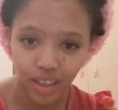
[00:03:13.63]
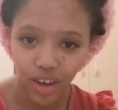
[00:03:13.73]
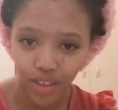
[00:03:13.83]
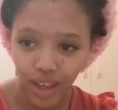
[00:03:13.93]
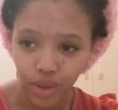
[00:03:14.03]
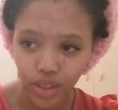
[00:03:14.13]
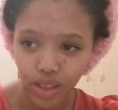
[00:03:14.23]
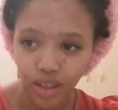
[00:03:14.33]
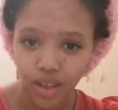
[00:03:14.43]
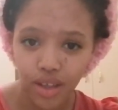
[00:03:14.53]
on the
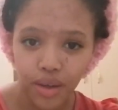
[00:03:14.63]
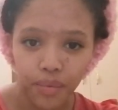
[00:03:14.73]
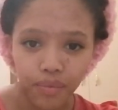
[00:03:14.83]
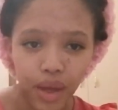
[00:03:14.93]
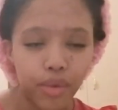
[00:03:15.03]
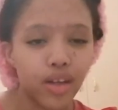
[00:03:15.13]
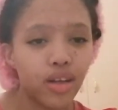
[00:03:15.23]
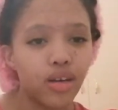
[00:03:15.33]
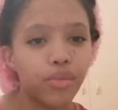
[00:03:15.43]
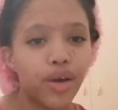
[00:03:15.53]
outside i mean
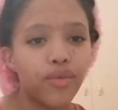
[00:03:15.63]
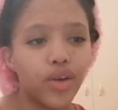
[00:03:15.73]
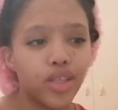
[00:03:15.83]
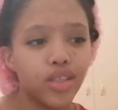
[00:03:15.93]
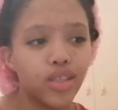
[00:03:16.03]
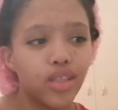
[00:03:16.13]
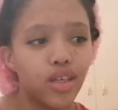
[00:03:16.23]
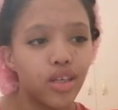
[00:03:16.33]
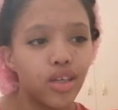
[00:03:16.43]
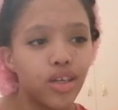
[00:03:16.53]
uh, my friends
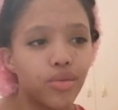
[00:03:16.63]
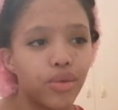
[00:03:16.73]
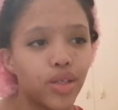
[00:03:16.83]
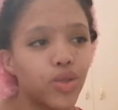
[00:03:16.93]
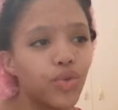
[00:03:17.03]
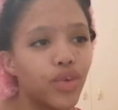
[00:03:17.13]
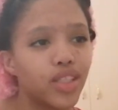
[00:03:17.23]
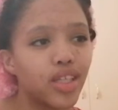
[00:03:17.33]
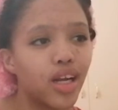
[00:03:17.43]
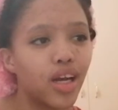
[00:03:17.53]
my two
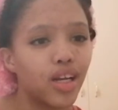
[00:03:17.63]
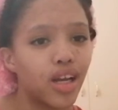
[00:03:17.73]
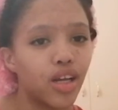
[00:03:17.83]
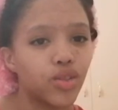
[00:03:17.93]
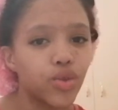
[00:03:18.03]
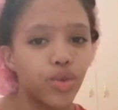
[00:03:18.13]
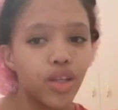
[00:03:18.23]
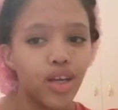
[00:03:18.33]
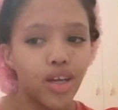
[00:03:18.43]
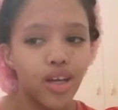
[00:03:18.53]
friends that i had in high school
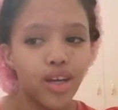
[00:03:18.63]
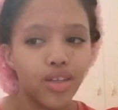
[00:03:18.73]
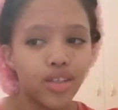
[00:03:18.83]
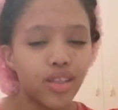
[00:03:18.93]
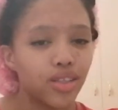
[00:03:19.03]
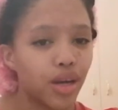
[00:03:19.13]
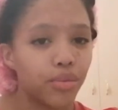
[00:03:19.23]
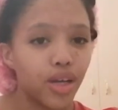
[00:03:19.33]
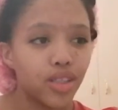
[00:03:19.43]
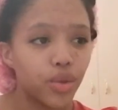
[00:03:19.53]
some
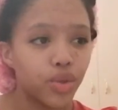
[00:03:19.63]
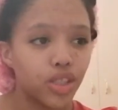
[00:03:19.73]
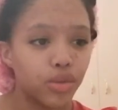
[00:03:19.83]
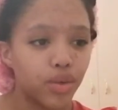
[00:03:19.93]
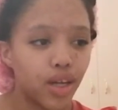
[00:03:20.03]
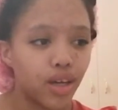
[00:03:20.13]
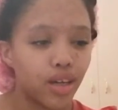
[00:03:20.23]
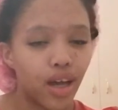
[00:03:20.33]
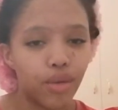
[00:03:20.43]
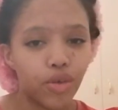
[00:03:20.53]
days they would just be like,
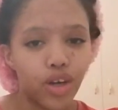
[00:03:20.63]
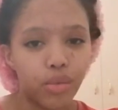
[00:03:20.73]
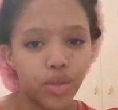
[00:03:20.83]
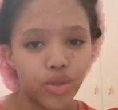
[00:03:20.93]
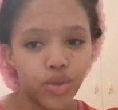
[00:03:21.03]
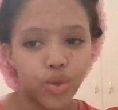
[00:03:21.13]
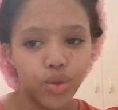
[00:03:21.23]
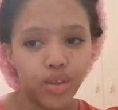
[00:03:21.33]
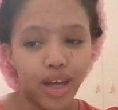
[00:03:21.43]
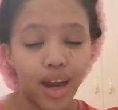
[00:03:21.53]
I'm not coming to
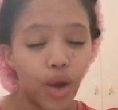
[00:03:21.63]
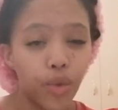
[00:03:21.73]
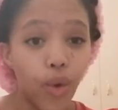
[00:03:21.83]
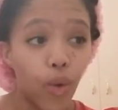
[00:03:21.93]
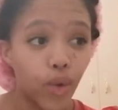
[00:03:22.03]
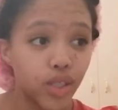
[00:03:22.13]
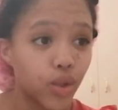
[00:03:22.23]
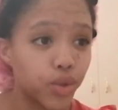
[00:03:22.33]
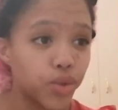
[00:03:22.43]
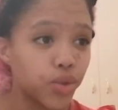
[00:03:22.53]
school. And I would always
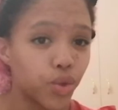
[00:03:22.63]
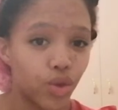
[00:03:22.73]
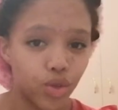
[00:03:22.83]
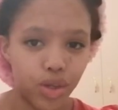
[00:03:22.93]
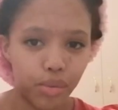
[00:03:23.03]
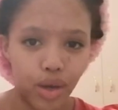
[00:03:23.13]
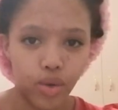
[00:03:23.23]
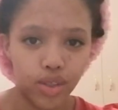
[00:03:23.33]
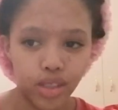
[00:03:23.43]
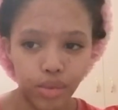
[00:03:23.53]
go to school because what am I
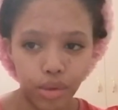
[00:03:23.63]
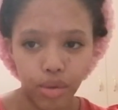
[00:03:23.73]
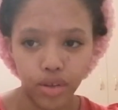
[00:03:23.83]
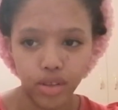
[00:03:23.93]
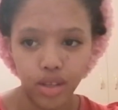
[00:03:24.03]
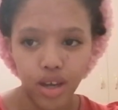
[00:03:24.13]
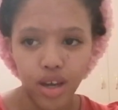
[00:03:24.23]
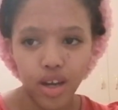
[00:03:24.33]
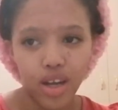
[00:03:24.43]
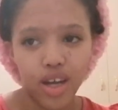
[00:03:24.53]
going to tell my parents?
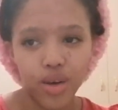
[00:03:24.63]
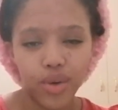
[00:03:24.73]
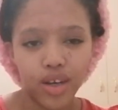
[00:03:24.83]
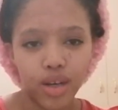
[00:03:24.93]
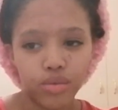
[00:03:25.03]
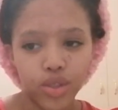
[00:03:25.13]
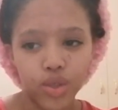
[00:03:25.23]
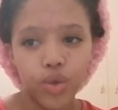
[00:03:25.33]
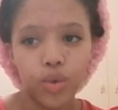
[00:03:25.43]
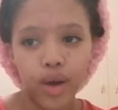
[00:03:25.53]
Nah, I don't want to come to
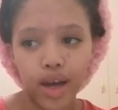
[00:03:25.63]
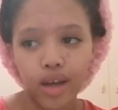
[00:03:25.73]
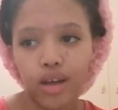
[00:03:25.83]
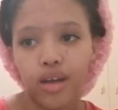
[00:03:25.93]
school. Why?